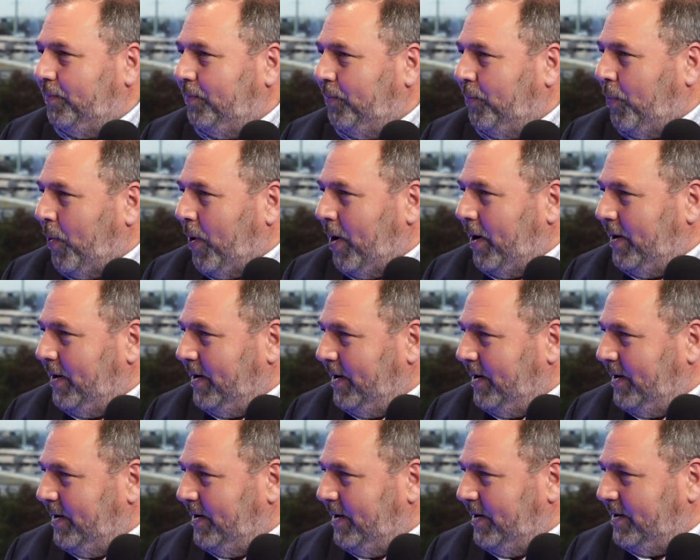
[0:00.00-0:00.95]
what
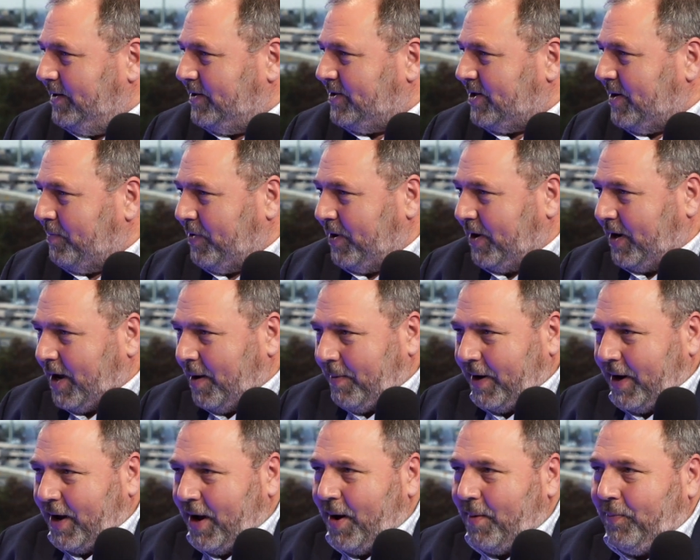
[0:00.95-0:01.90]
is something
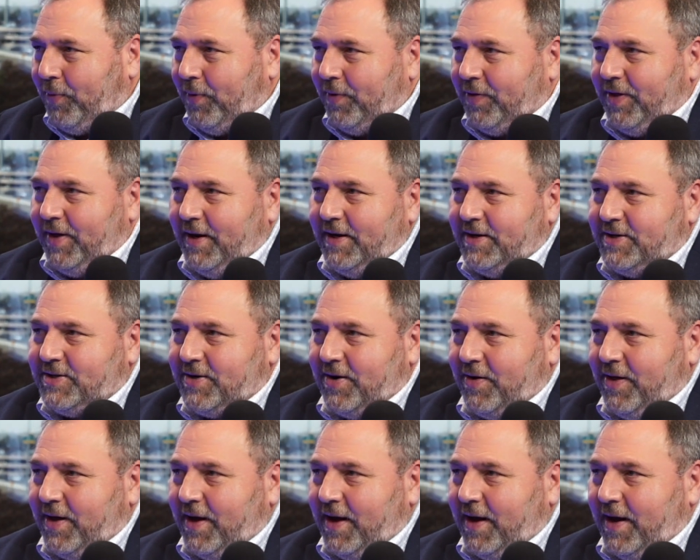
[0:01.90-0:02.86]
coming up with this?
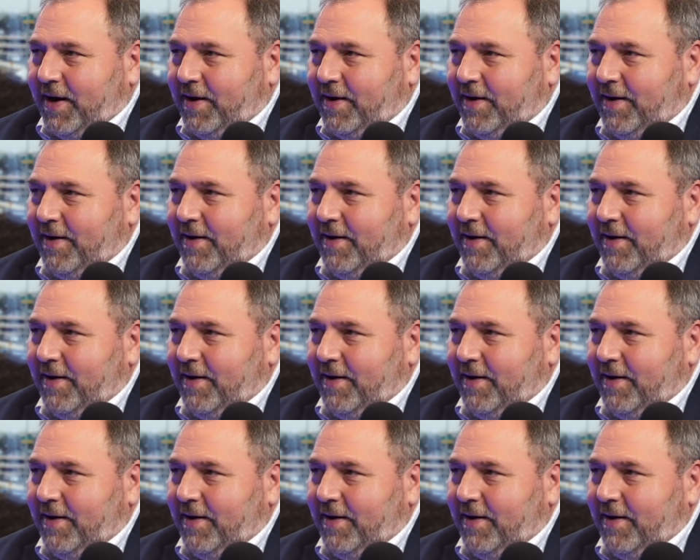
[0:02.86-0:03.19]
I